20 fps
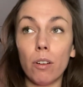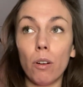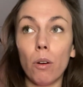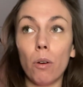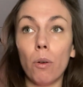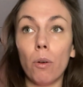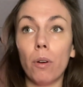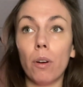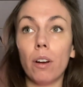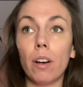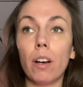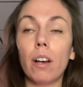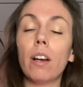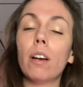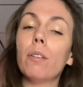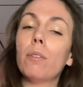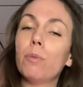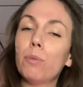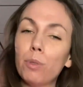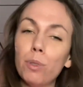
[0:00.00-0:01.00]
or
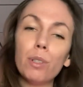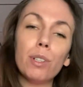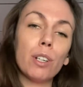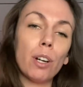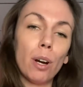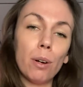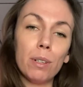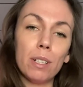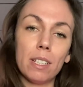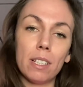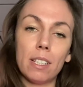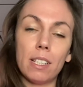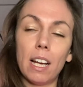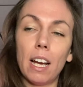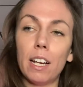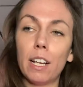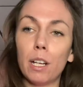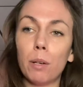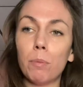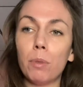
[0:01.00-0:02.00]
well you're always
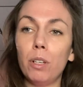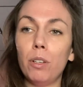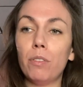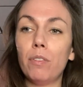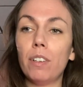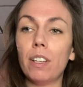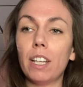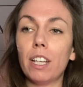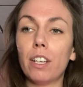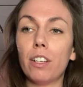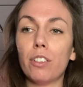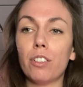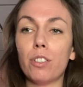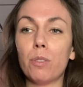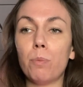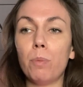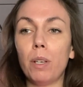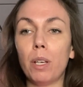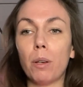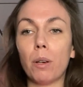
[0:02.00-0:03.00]
deciding but you feel like you're
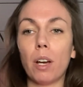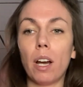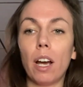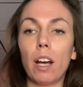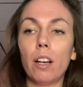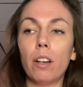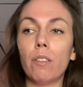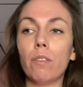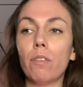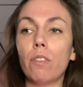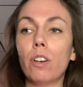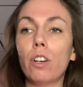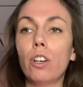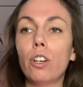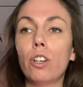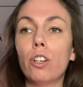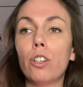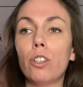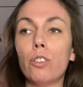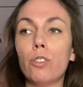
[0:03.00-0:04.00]
just being kind of
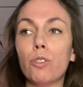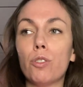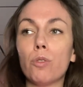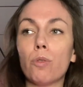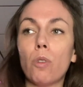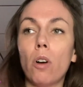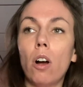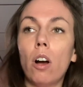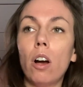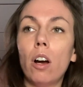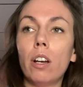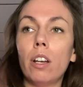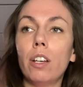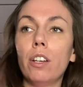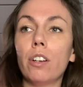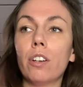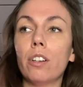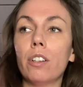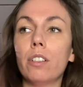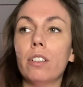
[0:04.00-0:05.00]
drawn and
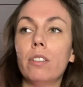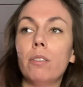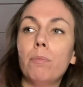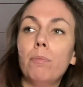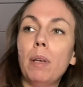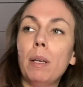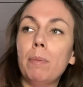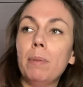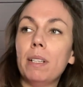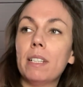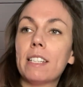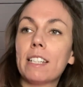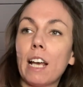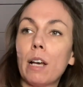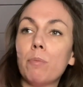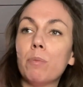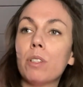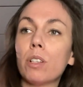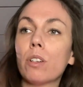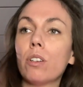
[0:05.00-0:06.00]
you're maybe
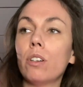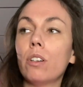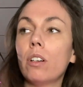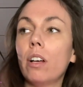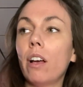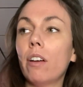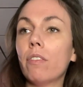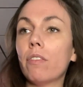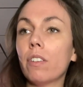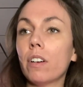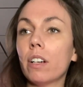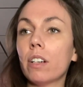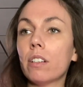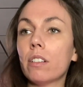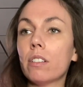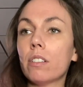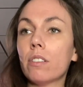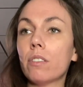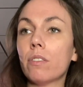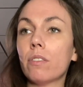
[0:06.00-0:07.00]
skeptical at
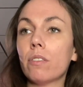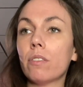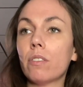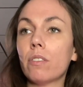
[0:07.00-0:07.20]
first